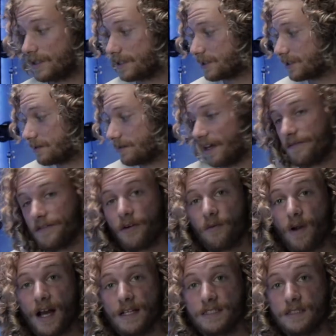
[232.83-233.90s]
because if your
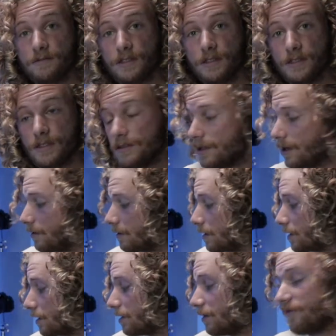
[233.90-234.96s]
ride cymbal is too low,
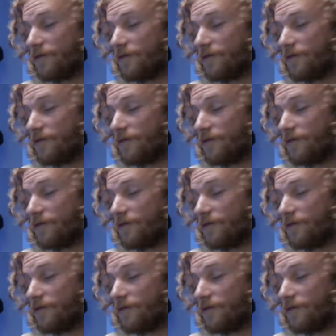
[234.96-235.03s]
your